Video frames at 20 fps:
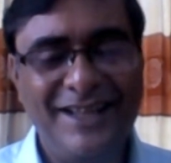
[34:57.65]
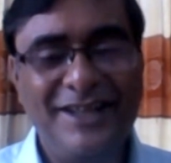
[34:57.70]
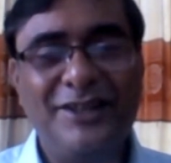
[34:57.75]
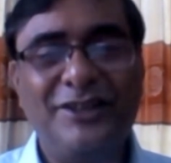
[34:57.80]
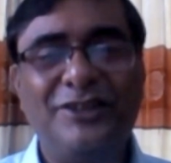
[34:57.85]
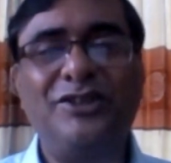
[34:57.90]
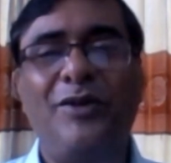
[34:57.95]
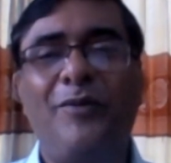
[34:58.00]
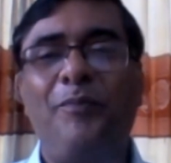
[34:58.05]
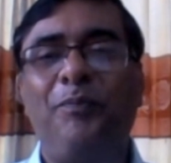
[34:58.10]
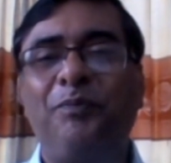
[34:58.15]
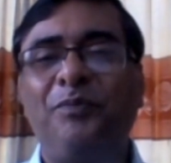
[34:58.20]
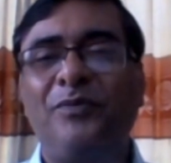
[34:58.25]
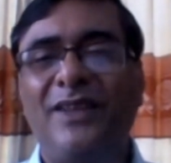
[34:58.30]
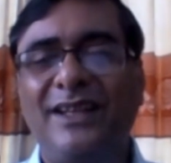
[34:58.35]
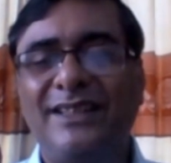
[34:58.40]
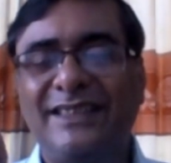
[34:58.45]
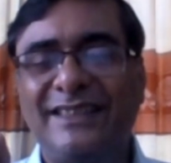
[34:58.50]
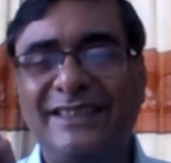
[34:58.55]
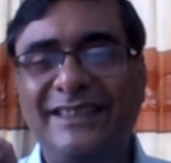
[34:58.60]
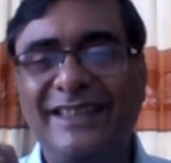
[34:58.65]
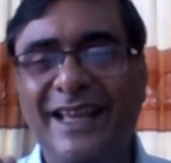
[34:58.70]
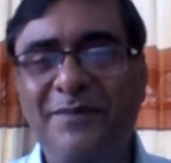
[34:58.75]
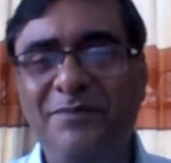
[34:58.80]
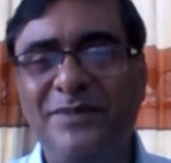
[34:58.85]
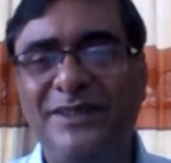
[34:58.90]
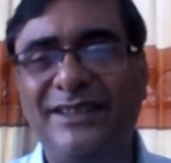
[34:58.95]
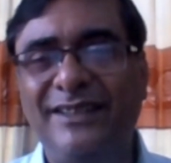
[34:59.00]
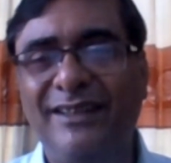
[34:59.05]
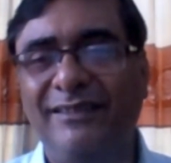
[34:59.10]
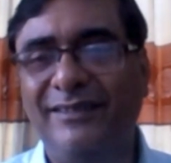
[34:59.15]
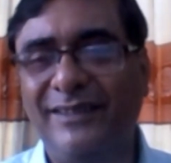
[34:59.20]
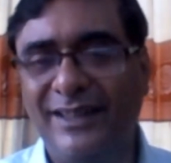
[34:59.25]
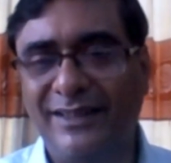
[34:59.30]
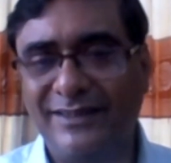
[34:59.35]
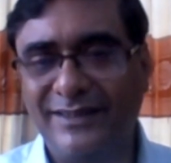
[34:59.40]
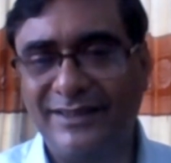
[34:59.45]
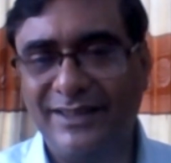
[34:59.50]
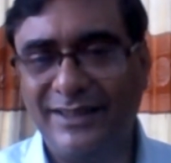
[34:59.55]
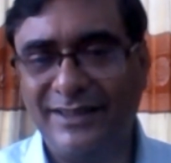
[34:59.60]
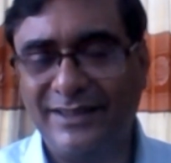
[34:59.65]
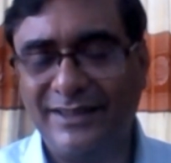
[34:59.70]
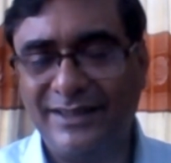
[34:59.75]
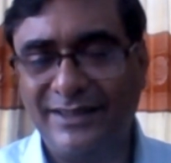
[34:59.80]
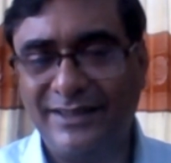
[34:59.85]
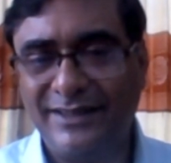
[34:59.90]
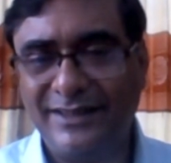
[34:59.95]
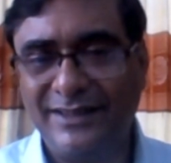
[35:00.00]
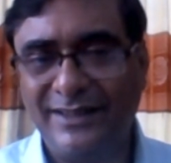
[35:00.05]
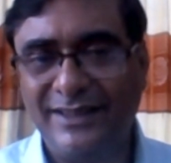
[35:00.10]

So the same sentences